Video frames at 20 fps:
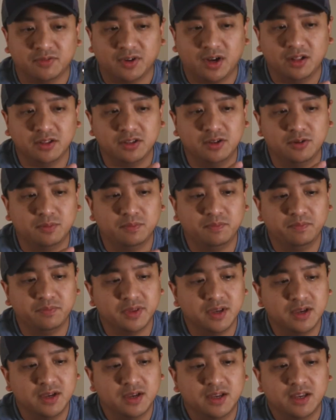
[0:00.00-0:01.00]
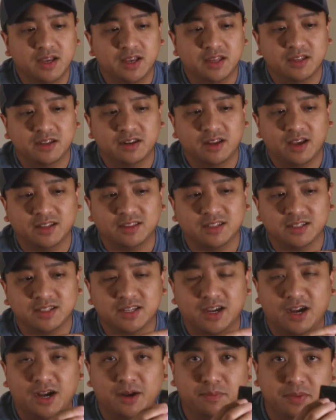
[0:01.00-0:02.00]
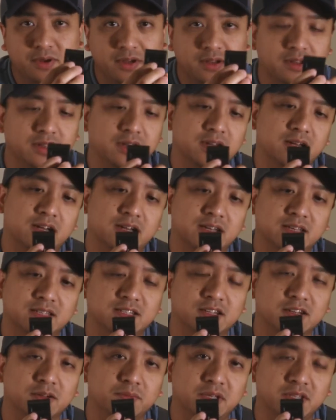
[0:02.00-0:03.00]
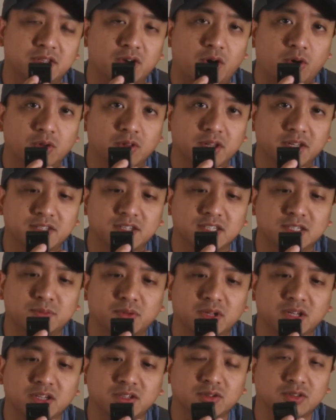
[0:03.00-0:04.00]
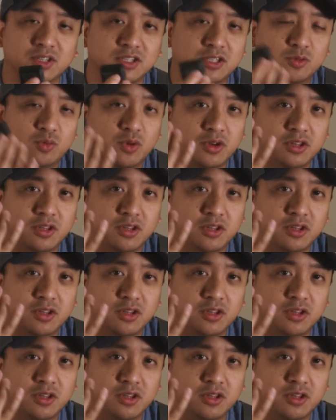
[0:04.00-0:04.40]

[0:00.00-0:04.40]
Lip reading: volume. And then at the top is going to be the OLED display. So this is